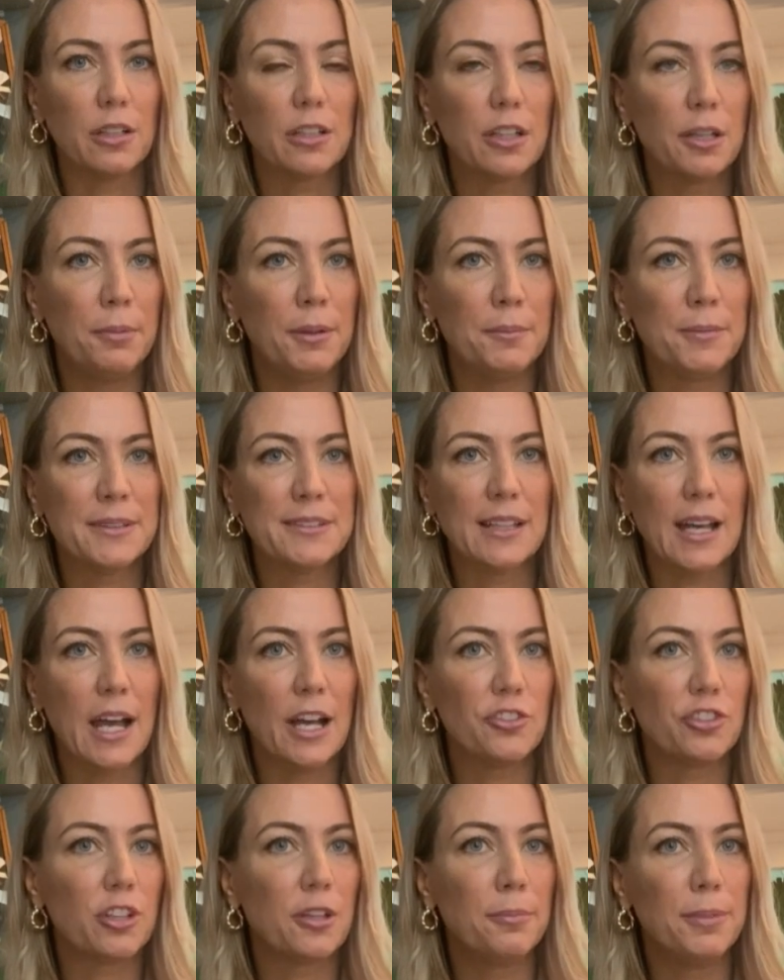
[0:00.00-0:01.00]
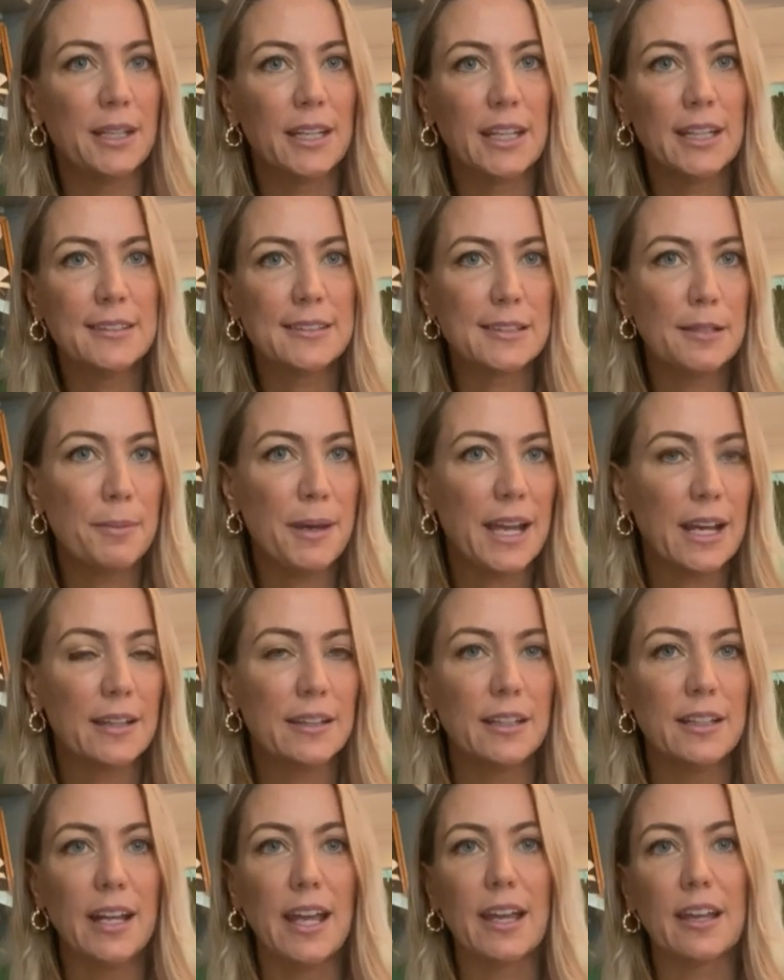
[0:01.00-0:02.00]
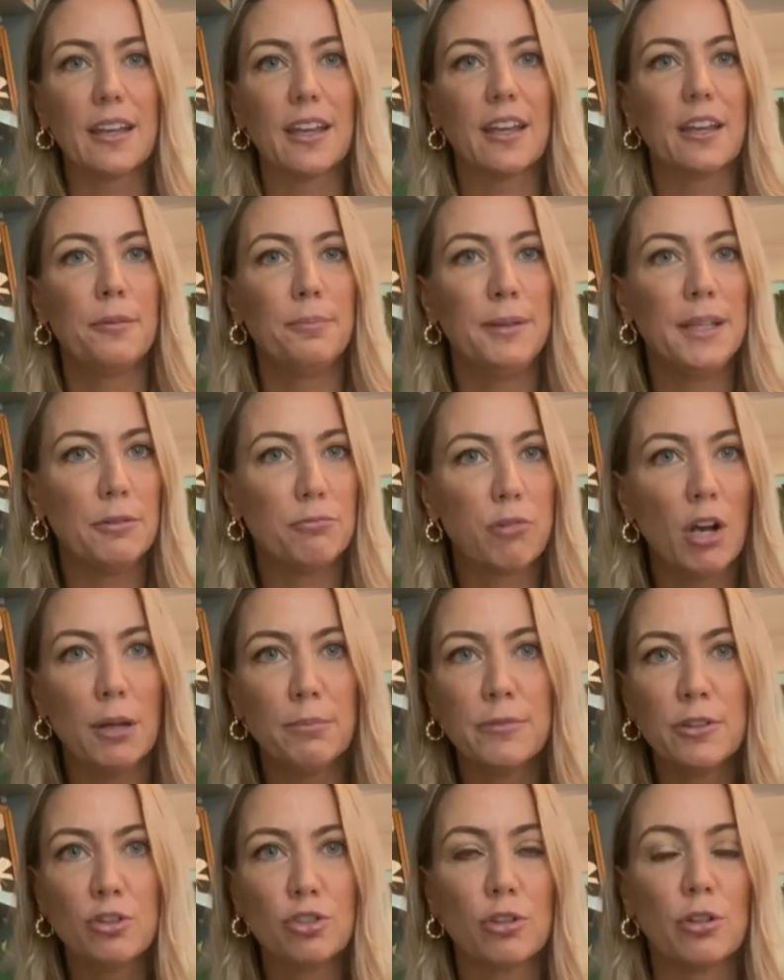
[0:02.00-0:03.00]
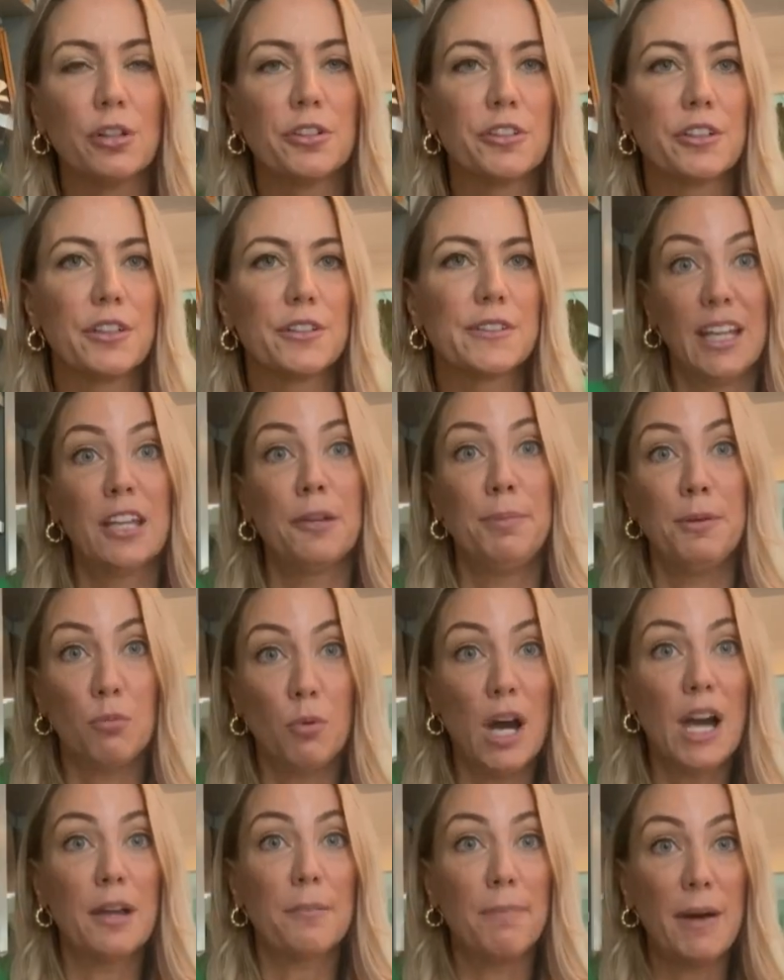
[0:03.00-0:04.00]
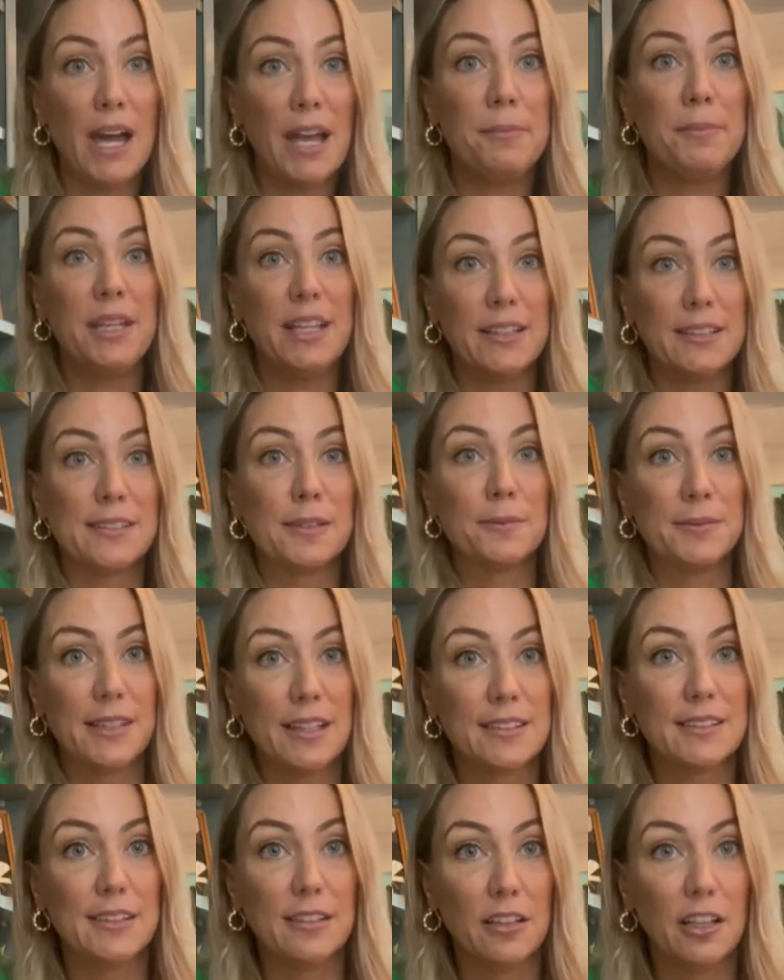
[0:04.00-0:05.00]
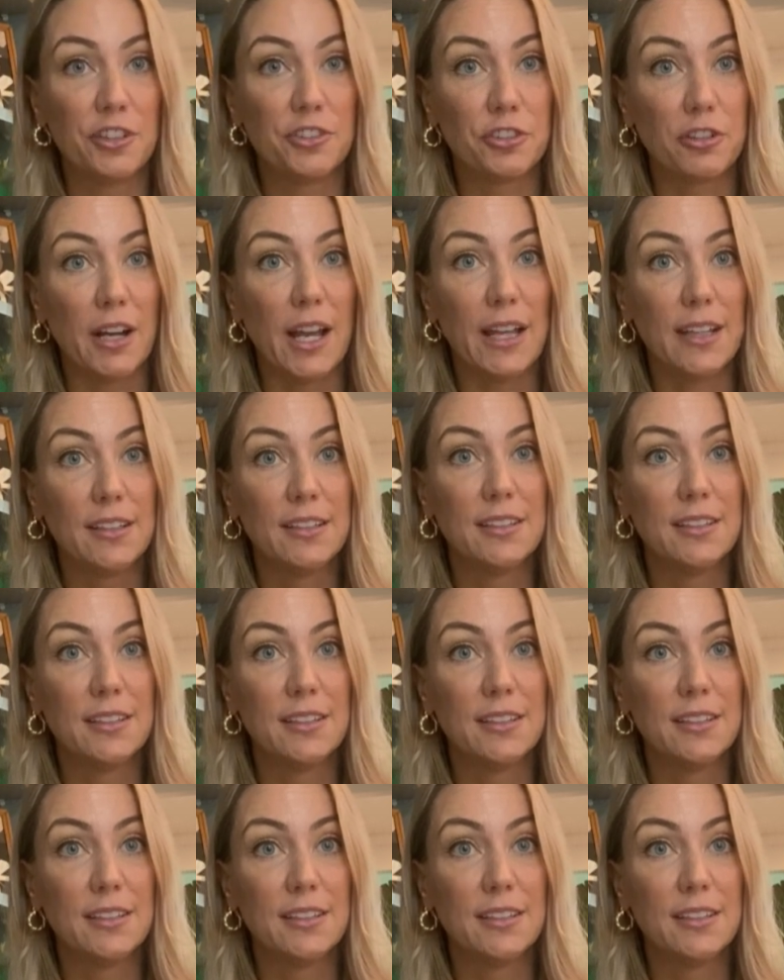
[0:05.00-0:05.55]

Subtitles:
It could be massage. It could be kiss the back of the neck. It could be rub the shoulders. It could be walk by me in some sexy lingerie.